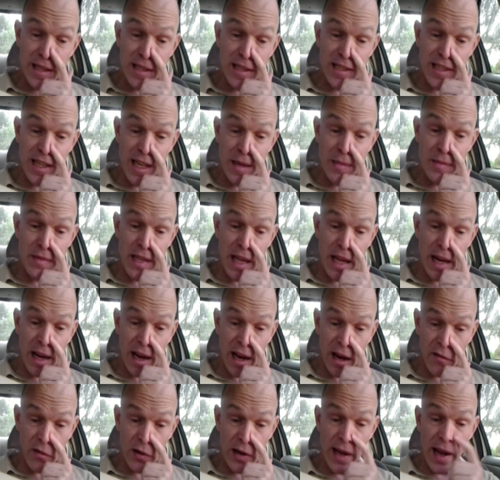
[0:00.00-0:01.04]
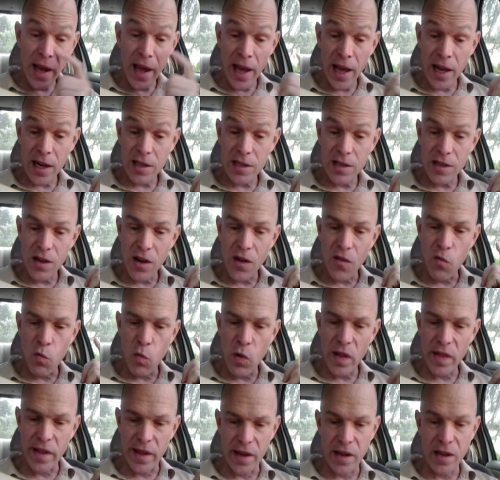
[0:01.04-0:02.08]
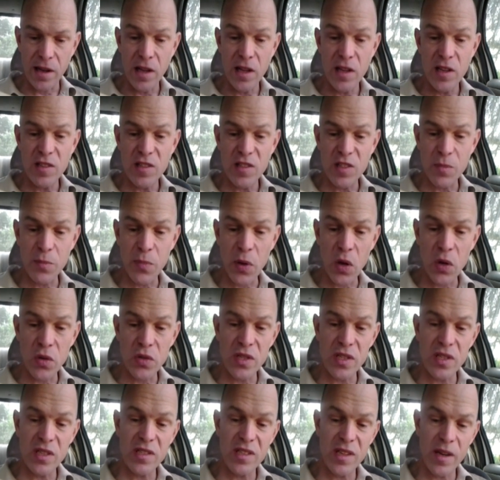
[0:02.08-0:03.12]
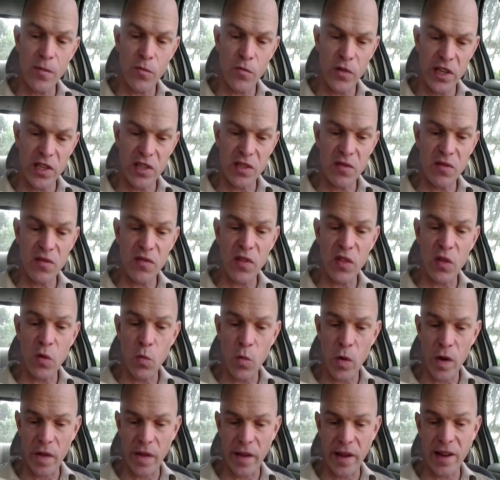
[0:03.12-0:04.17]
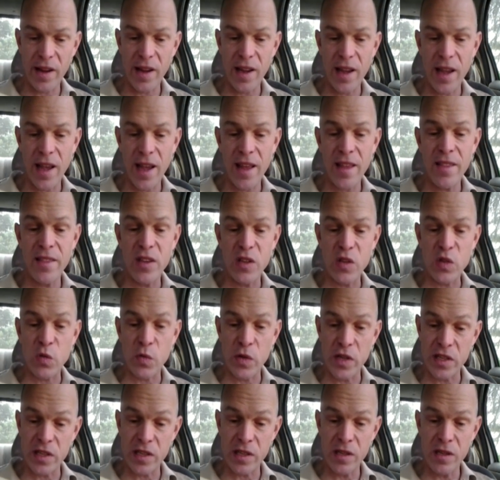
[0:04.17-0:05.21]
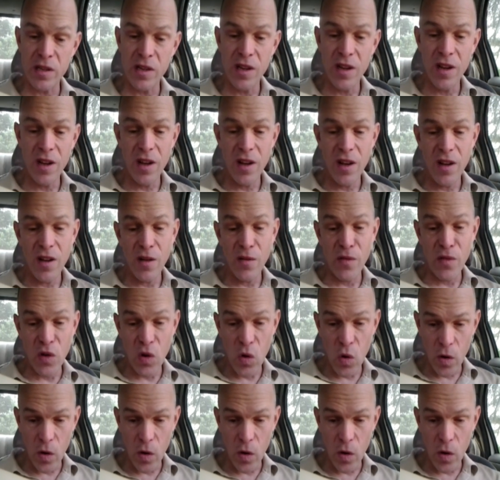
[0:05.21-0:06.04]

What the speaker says: Besides, it seems that every act of willing supposes some reason for the willing, and this reason,